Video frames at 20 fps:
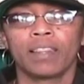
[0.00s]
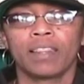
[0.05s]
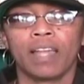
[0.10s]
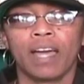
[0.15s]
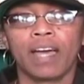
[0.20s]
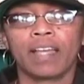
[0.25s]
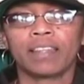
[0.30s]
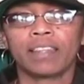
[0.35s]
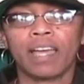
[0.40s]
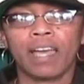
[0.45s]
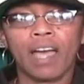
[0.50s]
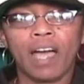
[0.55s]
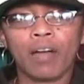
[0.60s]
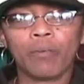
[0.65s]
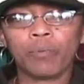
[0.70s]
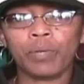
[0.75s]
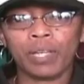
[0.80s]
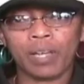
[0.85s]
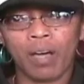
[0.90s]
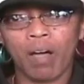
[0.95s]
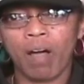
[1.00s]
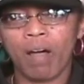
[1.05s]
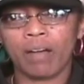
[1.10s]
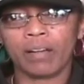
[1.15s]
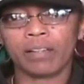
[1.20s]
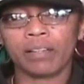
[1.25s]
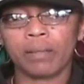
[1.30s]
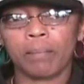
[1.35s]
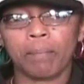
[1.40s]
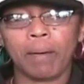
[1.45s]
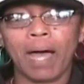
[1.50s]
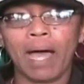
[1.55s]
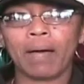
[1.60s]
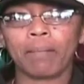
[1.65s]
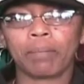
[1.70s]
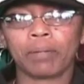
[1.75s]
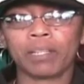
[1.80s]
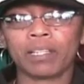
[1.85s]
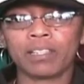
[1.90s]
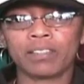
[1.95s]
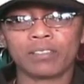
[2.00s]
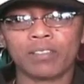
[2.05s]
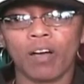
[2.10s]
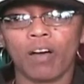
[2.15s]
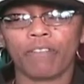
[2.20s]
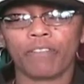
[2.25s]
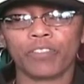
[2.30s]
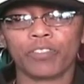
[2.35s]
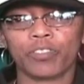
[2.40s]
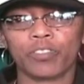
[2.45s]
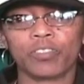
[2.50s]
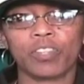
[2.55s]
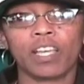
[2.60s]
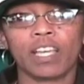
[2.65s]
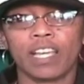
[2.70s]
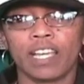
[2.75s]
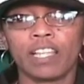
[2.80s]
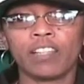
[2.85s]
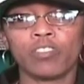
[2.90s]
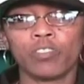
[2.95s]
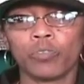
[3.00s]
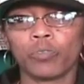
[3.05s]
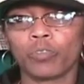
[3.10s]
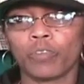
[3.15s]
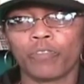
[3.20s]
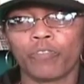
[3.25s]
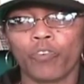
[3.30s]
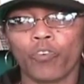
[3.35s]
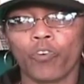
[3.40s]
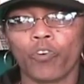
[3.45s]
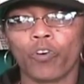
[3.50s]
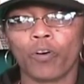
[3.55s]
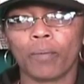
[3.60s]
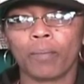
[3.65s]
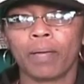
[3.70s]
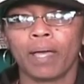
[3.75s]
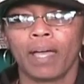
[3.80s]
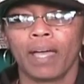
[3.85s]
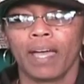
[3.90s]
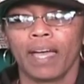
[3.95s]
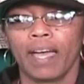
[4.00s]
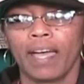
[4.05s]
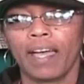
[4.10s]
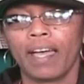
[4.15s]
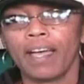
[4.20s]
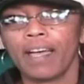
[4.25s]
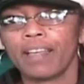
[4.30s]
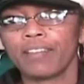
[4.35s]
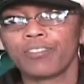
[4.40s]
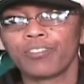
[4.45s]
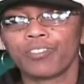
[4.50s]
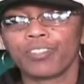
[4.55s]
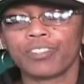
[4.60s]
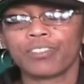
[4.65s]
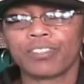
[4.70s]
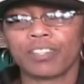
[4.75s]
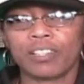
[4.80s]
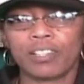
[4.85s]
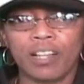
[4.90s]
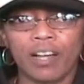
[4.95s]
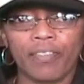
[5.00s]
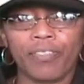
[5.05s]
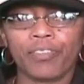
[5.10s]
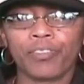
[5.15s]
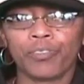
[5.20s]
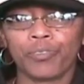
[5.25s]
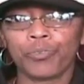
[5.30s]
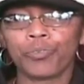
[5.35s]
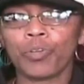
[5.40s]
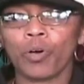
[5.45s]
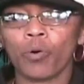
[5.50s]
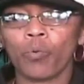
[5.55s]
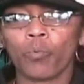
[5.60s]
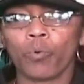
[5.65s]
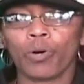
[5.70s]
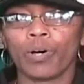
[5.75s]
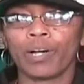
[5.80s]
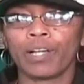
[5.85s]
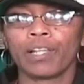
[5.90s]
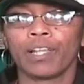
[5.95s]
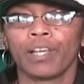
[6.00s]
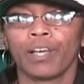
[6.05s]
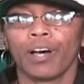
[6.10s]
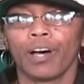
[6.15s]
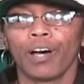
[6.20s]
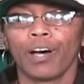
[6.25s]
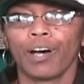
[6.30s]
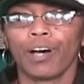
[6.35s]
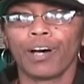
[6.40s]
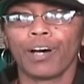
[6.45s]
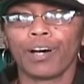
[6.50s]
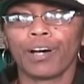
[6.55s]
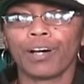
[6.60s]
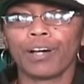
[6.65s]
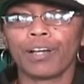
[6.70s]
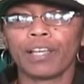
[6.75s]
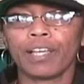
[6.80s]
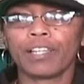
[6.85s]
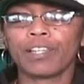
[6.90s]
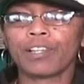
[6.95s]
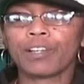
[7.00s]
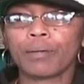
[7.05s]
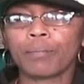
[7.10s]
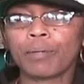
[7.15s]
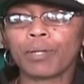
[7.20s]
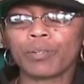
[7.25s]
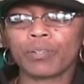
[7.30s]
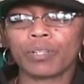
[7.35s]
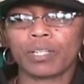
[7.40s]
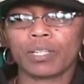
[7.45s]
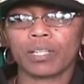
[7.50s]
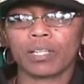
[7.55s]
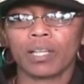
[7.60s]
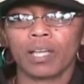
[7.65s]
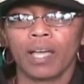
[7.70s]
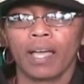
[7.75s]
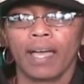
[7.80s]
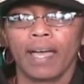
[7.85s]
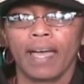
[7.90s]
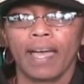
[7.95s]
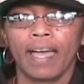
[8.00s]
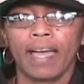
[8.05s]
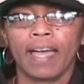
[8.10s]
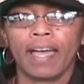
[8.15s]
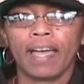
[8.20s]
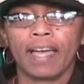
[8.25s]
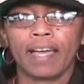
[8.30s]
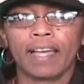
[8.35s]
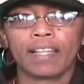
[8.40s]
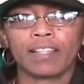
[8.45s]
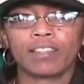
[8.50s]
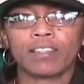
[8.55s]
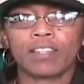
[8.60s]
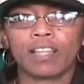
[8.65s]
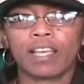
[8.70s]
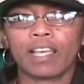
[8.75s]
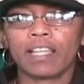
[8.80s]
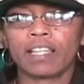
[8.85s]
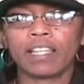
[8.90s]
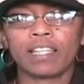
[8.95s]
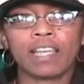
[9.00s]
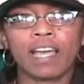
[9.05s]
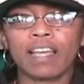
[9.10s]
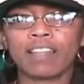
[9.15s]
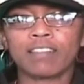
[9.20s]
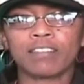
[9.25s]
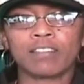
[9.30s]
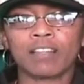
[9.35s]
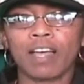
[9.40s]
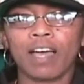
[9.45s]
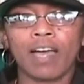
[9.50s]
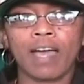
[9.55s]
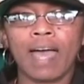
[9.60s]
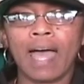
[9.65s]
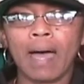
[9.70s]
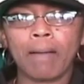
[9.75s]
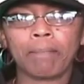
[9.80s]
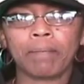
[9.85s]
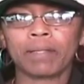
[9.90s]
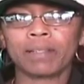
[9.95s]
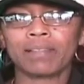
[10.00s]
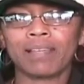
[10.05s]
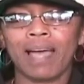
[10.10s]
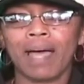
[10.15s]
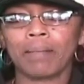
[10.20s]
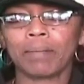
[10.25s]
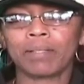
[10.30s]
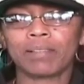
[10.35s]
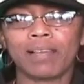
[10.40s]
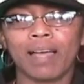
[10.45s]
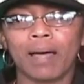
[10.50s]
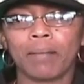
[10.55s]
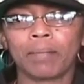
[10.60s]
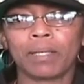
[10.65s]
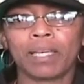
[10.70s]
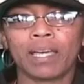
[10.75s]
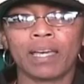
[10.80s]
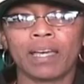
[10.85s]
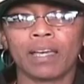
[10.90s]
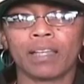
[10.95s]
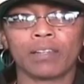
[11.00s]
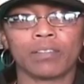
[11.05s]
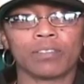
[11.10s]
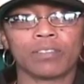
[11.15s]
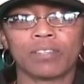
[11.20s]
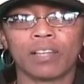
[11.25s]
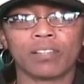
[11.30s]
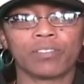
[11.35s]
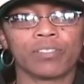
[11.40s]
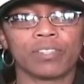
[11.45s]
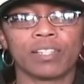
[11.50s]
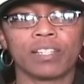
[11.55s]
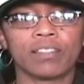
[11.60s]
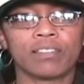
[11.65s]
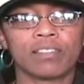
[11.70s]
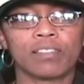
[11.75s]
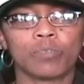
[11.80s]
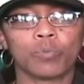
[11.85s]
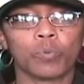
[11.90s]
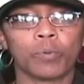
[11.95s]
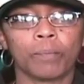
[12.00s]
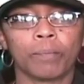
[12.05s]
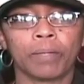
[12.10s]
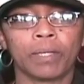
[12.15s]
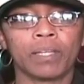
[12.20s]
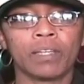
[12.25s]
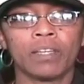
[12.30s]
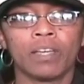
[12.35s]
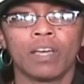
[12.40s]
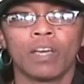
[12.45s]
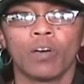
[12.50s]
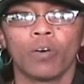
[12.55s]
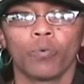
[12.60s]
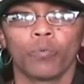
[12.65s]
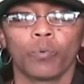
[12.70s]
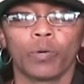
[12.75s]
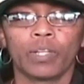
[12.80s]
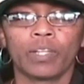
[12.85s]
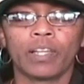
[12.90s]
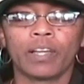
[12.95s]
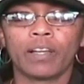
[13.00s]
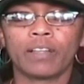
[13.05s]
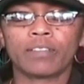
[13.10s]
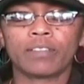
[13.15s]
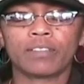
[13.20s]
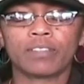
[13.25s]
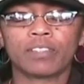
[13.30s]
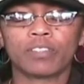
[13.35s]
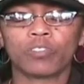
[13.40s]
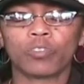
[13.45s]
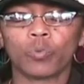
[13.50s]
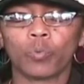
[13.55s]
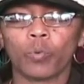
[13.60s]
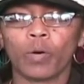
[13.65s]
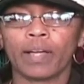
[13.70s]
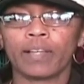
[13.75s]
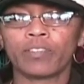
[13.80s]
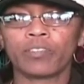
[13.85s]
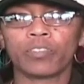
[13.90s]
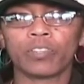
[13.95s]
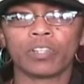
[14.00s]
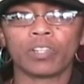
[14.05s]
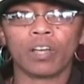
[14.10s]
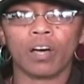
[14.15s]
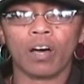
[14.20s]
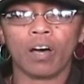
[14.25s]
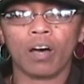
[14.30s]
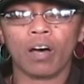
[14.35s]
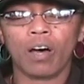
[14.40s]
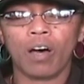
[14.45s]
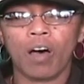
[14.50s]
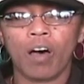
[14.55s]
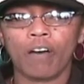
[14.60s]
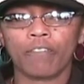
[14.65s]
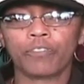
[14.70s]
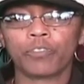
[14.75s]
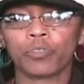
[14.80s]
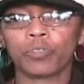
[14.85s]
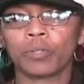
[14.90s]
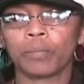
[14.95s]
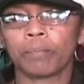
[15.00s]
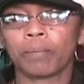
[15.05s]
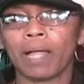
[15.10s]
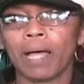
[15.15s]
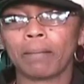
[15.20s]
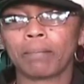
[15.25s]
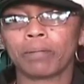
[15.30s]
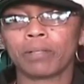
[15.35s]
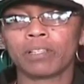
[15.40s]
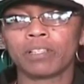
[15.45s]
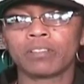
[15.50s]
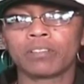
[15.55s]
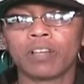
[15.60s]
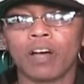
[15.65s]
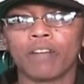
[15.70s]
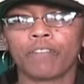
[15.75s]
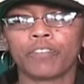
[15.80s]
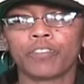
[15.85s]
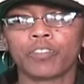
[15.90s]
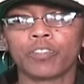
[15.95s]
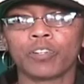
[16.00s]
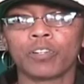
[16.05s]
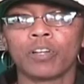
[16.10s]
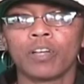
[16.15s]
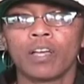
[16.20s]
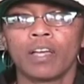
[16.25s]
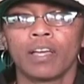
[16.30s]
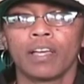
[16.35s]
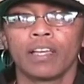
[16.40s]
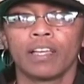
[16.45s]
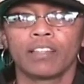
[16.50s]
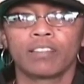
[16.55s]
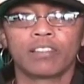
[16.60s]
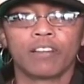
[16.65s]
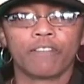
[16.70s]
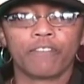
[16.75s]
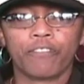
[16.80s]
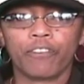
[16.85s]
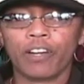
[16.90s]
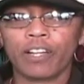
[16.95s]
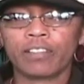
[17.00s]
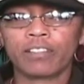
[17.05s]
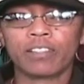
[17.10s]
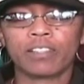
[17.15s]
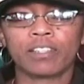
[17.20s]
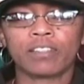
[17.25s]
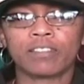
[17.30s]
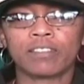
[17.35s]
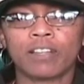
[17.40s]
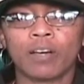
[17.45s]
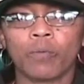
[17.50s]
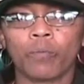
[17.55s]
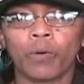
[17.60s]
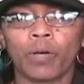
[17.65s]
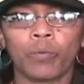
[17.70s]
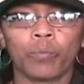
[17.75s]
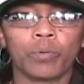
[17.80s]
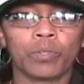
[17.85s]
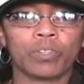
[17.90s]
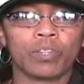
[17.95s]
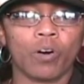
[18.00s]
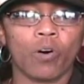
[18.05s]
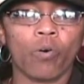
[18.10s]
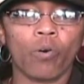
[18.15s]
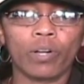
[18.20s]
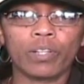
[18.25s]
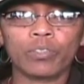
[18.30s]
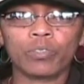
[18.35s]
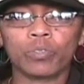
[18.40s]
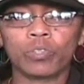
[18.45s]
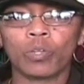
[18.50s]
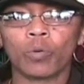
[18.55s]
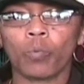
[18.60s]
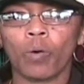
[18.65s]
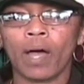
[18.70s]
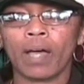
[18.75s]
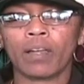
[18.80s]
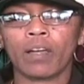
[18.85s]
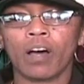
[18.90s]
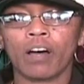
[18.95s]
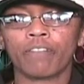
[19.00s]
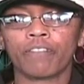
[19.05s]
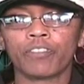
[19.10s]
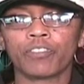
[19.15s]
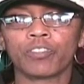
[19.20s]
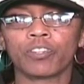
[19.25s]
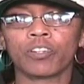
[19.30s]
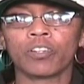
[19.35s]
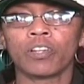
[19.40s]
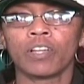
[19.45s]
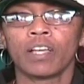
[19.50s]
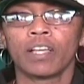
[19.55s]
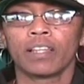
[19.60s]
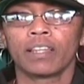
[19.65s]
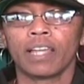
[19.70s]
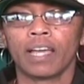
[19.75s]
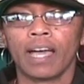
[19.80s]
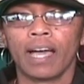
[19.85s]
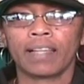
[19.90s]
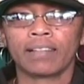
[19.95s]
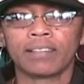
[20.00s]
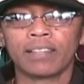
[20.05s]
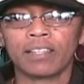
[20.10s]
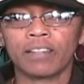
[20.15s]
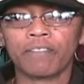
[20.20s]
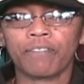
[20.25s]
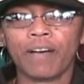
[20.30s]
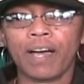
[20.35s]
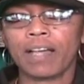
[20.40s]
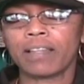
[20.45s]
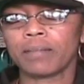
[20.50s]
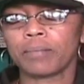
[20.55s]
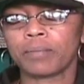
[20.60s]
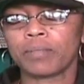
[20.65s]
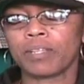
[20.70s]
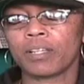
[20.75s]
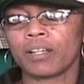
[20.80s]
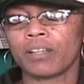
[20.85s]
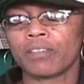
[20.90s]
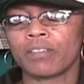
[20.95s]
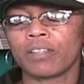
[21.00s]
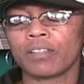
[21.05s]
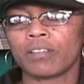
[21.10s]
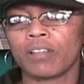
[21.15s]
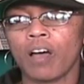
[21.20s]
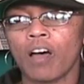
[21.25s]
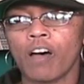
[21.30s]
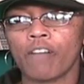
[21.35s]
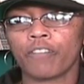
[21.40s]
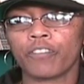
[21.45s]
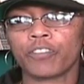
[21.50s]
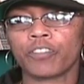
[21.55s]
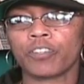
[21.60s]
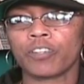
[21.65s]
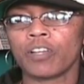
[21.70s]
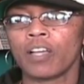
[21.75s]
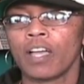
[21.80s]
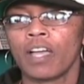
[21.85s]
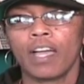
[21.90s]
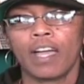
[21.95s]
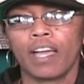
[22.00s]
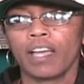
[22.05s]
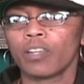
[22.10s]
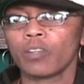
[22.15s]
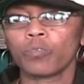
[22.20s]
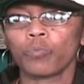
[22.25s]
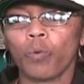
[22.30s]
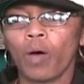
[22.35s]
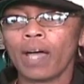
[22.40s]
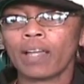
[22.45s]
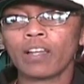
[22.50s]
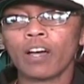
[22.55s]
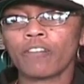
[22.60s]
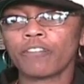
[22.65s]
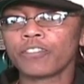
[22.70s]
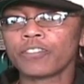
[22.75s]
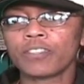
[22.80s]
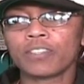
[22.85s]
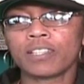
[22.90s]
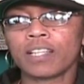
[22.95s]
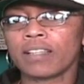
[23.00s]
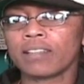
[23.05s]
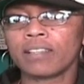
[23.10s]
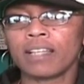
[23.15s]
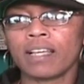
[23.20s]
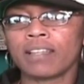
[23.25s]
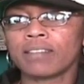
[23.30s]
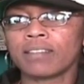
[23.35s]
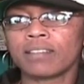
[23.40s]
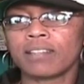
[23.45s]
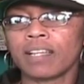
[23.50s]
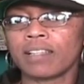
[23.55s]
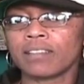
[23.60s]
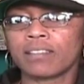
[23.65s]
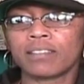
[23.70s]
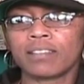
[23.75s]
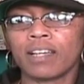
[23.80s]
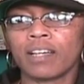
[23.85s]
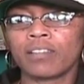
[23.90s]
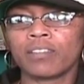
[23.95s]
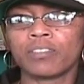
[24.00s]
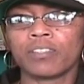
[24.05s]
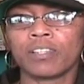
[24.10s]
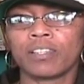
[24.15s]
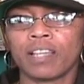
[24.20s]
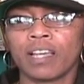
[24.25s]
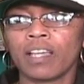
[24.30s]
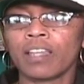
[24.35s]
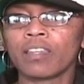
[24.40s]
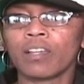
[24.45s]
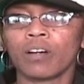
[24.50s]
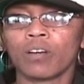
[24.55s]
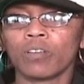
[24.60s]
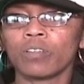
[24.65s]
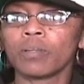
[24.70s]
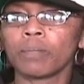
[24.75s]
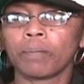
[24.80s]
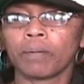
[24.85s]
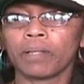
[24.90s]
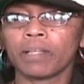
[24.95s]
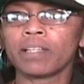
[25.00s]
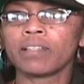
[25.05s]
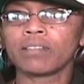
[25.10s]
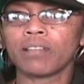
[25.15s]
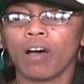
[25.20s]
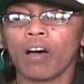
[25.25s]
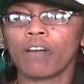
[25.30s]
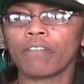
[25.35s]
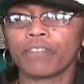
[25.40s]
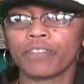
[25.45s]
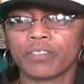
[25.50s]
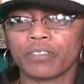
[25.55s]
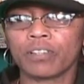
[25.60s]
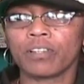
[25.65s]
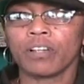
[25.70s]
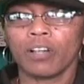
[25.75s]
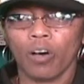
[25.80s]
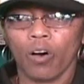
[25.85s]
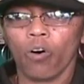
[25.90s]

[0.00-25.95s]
that they are regarded by police officers in uniform as just another you-know-what in the community. And it has happened time and time again. Such an instance would be when there's a situation, an off-duty black police officer is confronted in some way with the on-duty white officer. They identify themselves as an officer, and the white officer doesn't hesitate to tell you that they're the only police officer